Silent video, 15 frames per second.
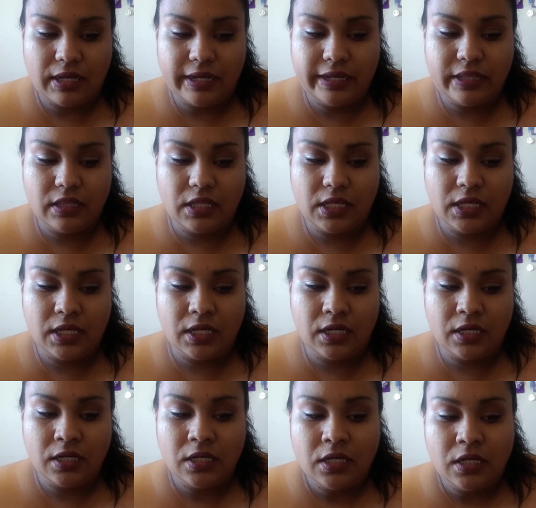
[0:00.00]
And
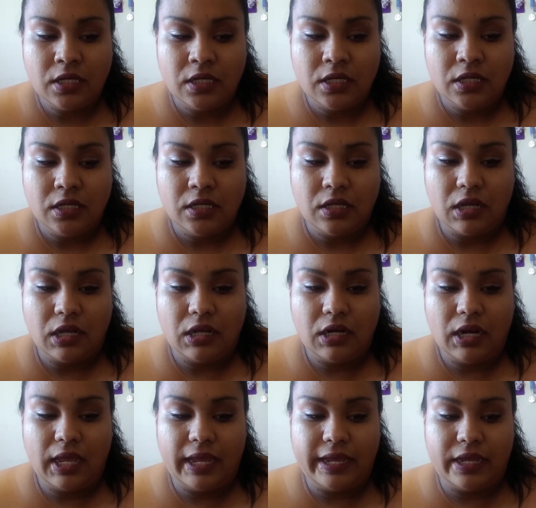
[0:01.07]
then,
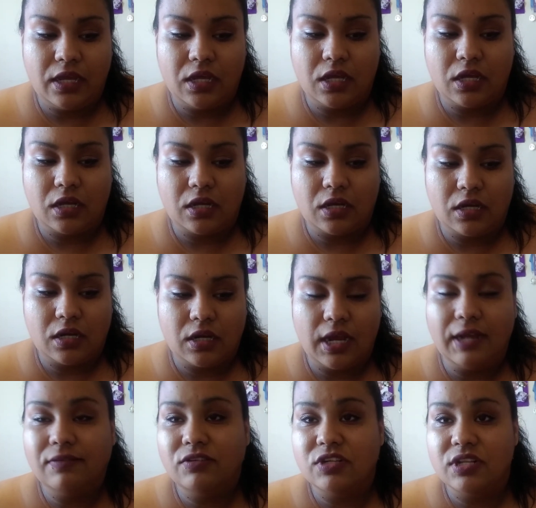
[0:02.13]
like,
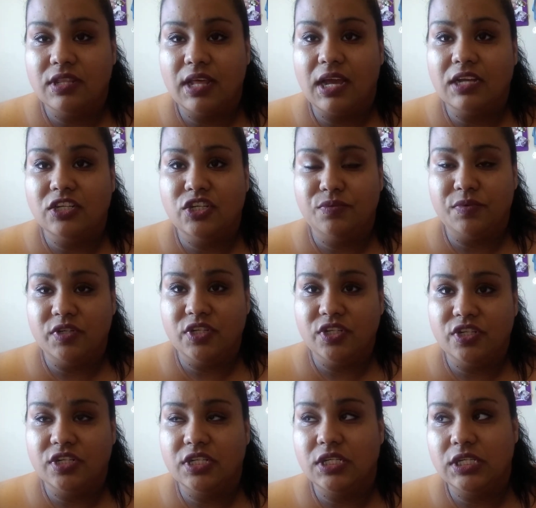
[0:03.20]
after that, she brushes
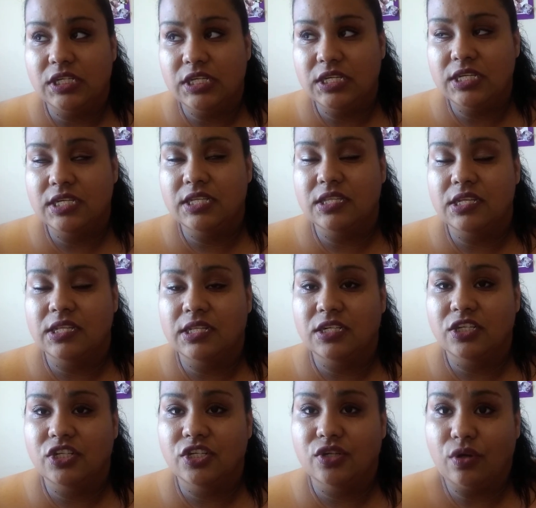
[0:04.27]
her teeth. And
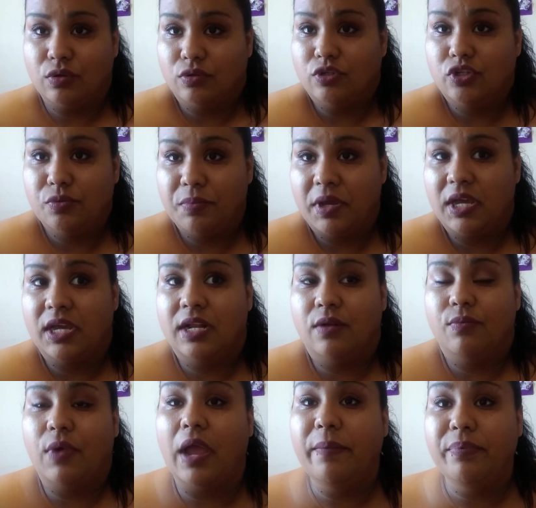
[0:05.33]
then she goes to
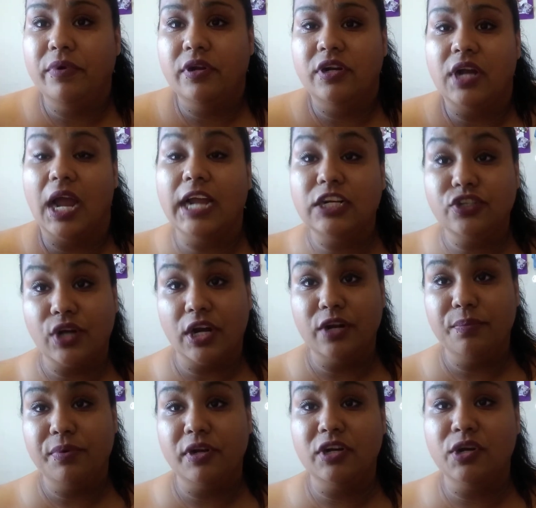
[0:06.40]
bed. I try
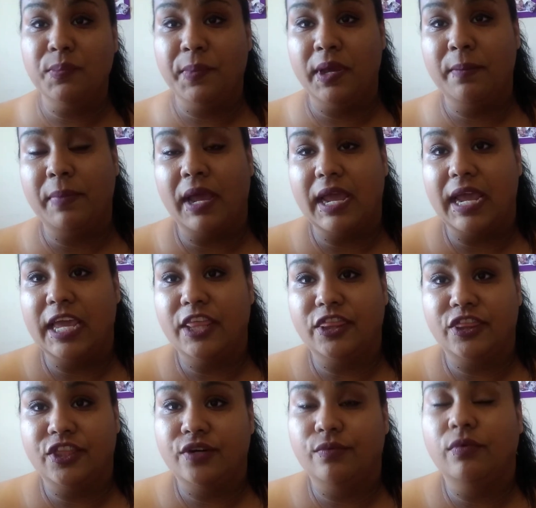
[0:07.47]
to put her to bed by
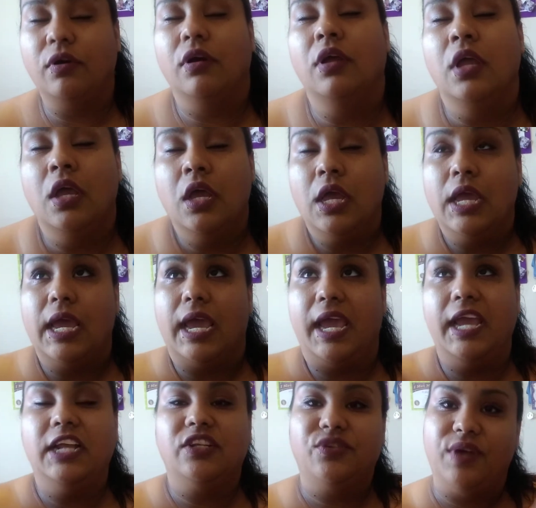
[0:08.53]
8:30. Well,
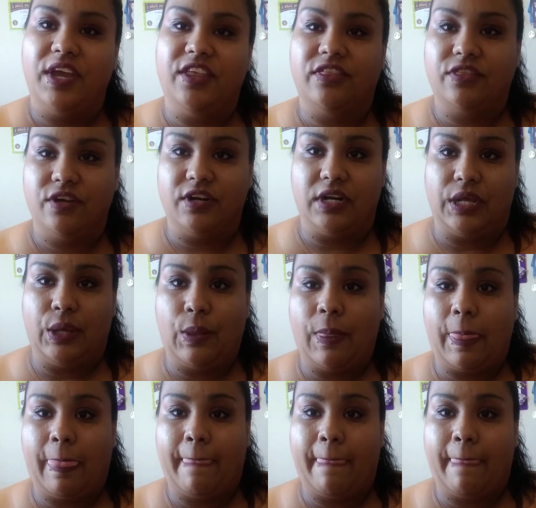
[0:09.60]
8 to 8:30.